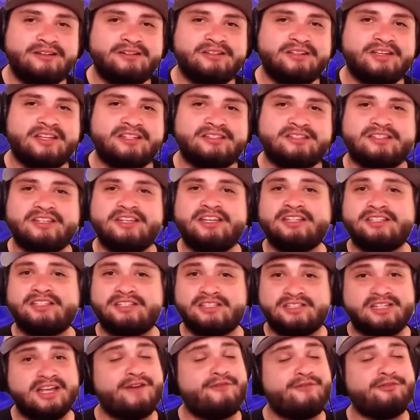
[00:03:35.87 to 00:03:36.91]
It's
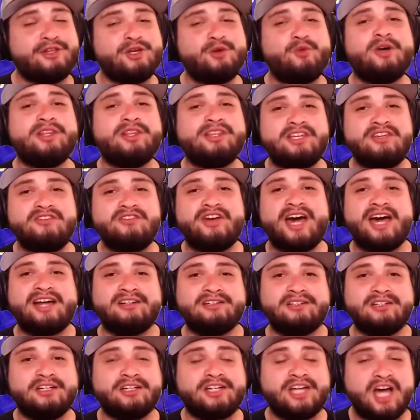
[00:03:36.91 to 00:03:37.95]
definitely one that you got to
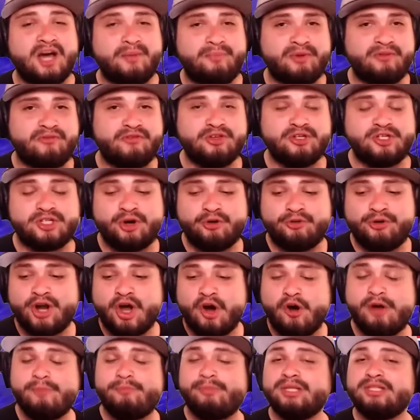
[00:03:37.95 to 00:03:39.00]
look up if you don't
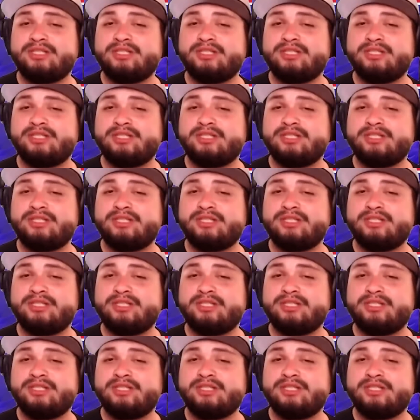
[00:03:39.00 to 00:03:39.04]
know it.